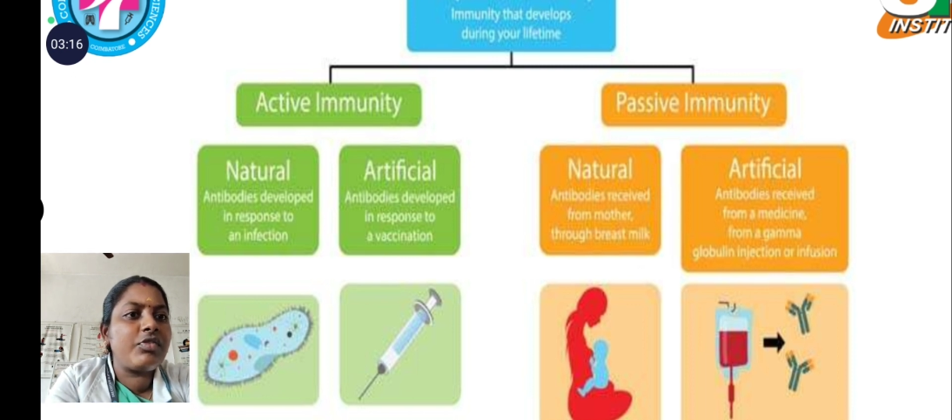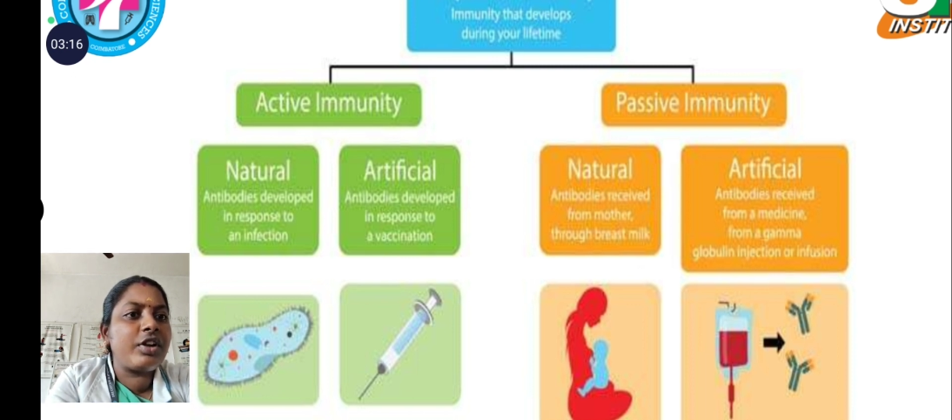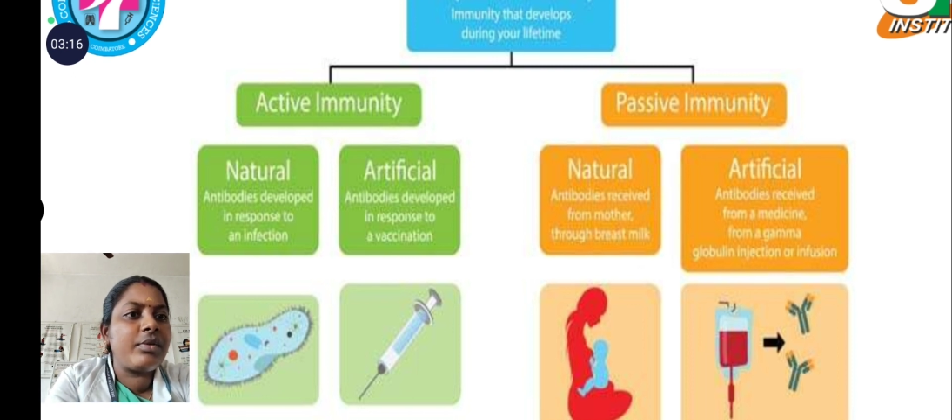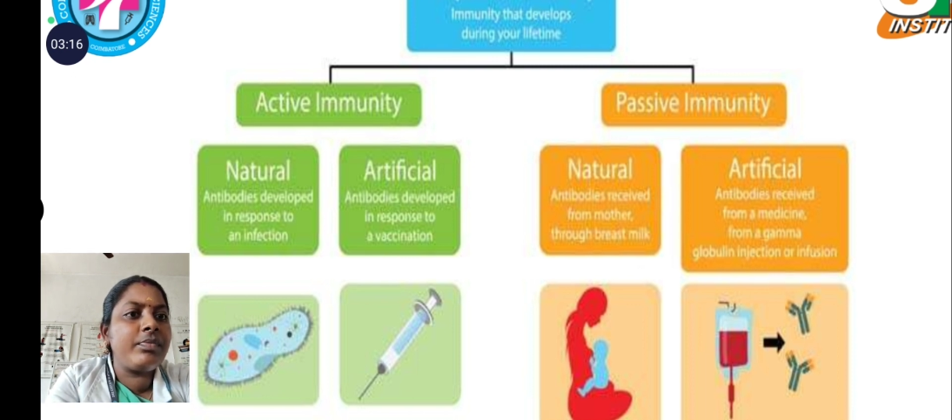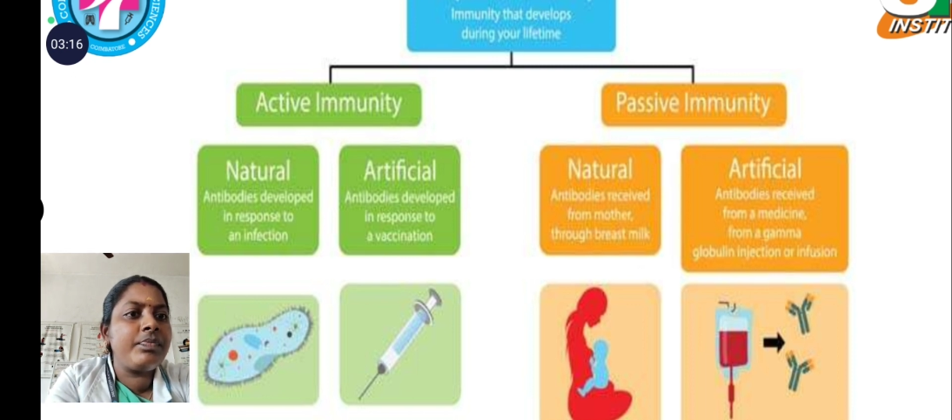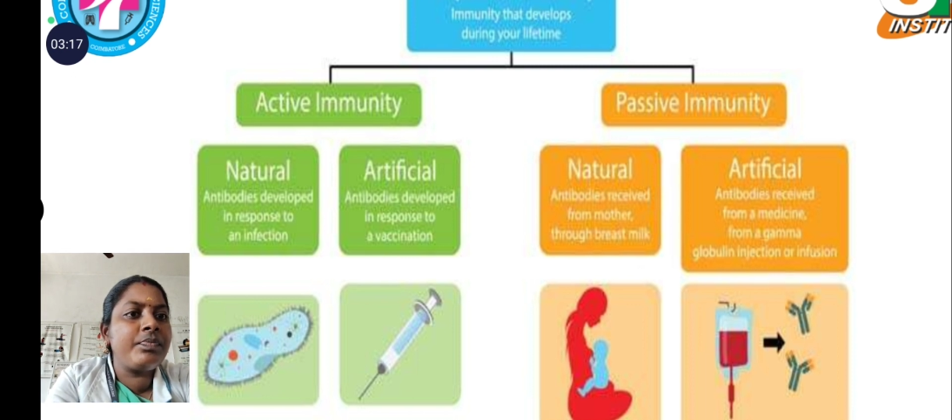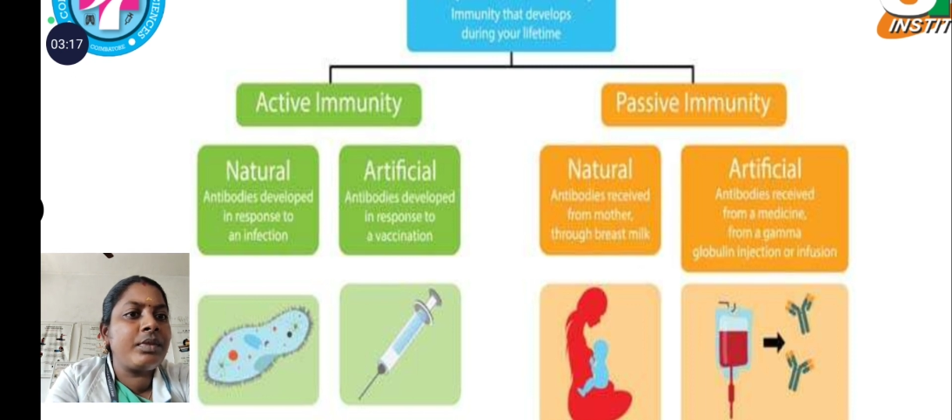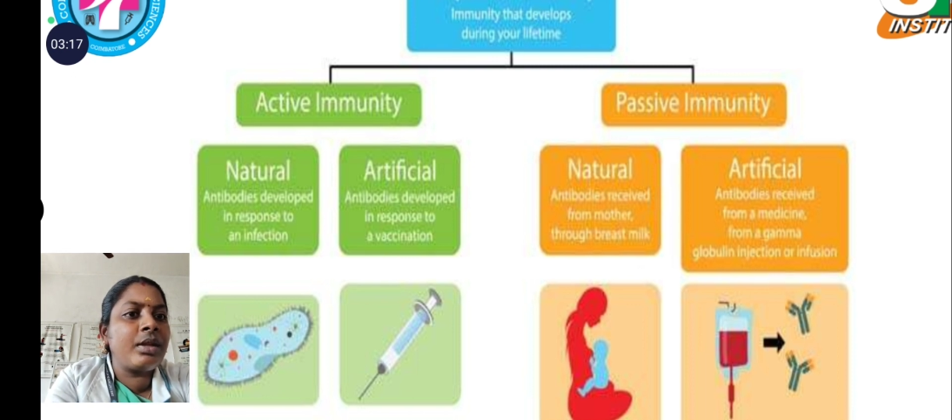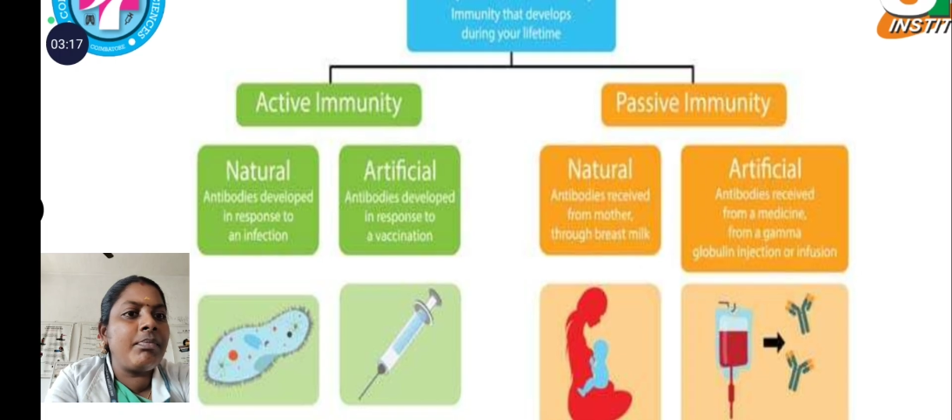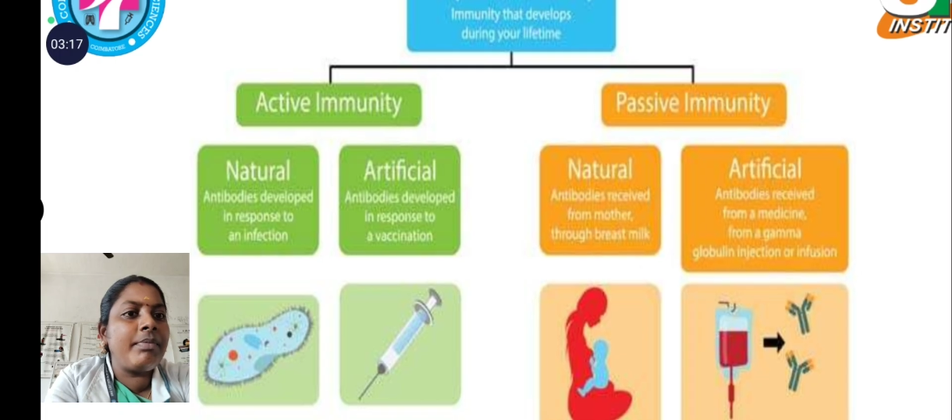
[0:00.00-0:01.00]
from
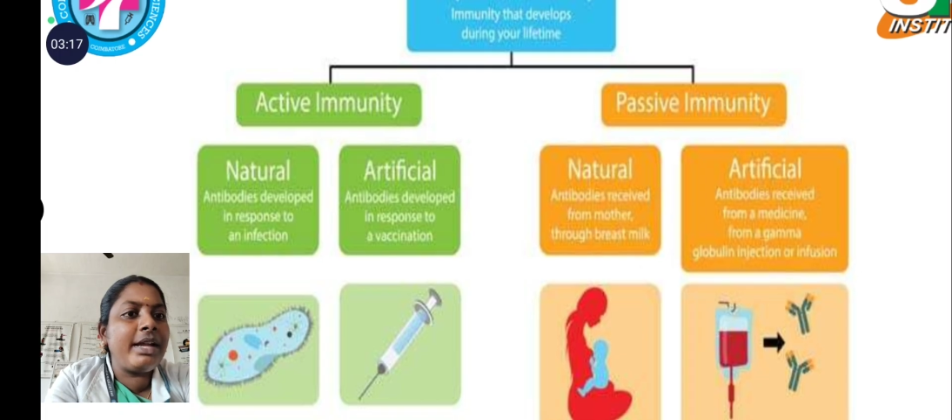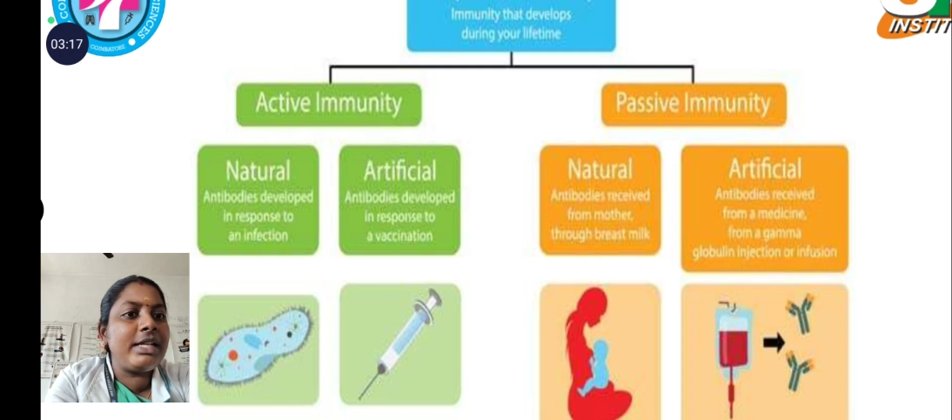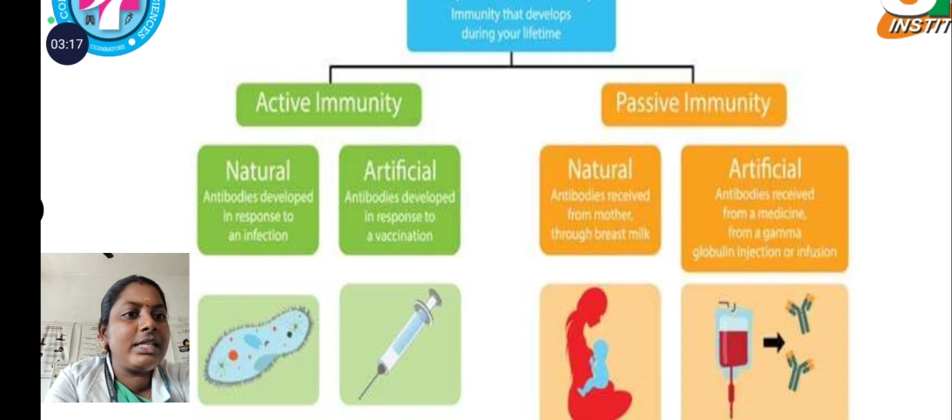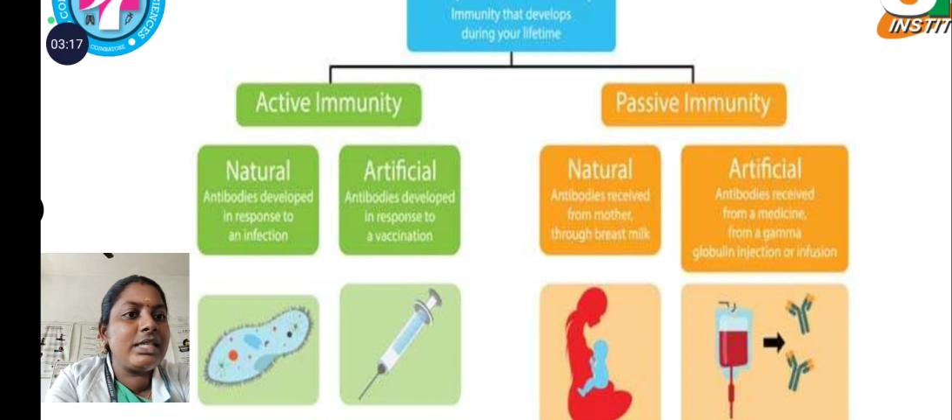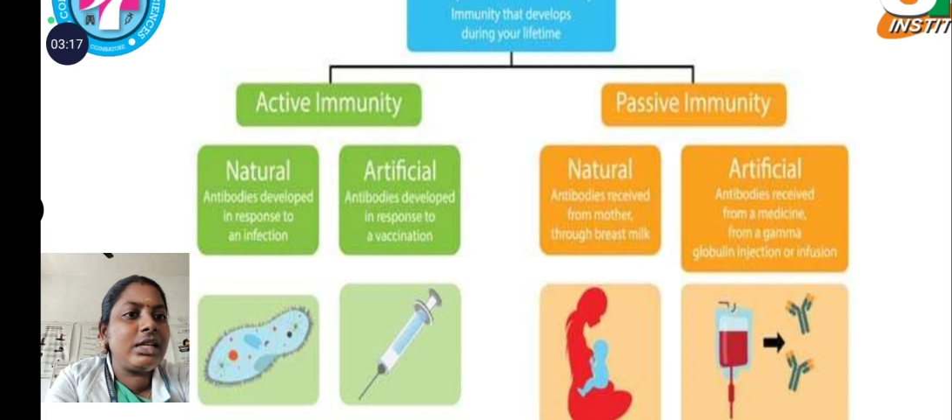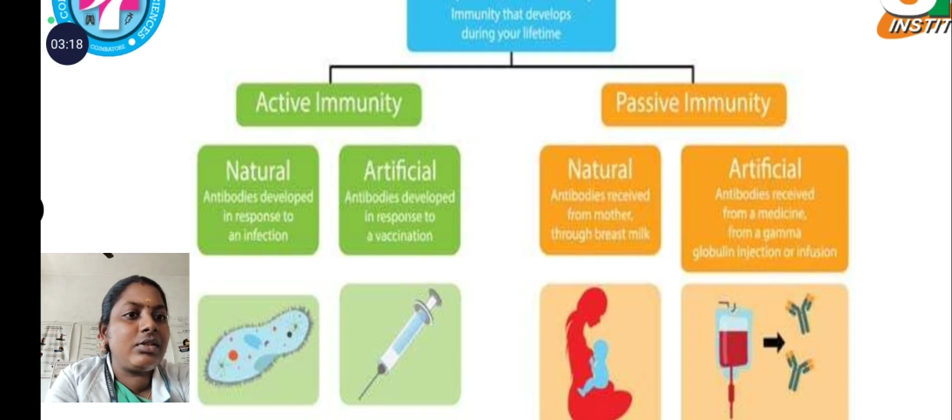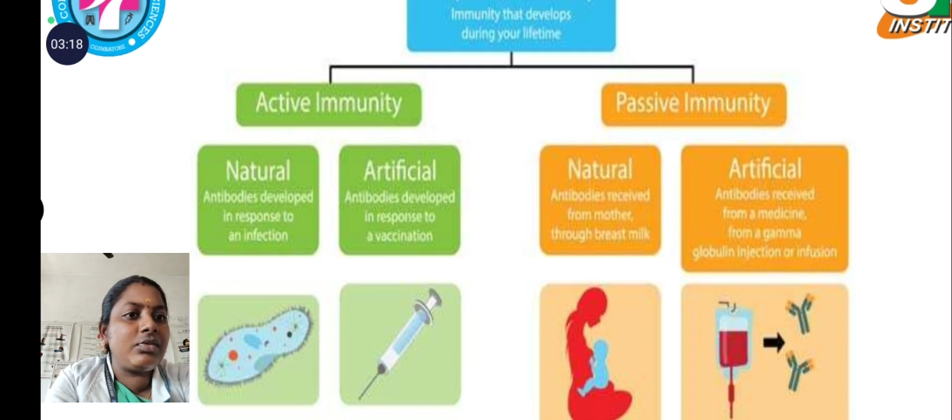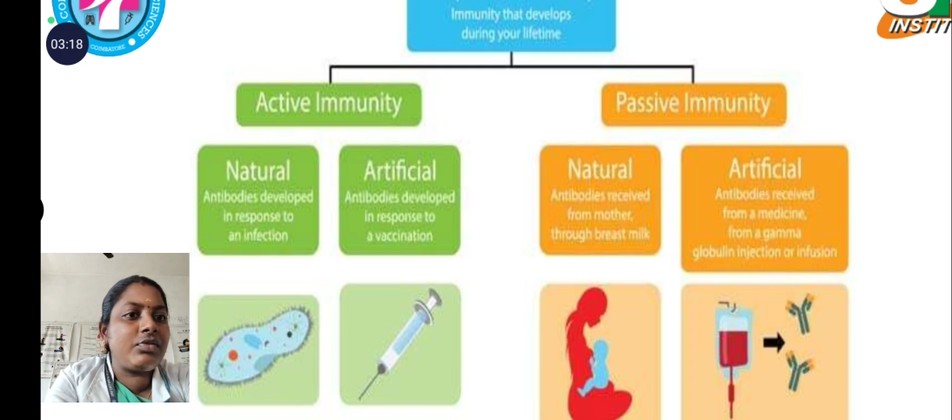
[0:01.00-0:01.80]
medicine,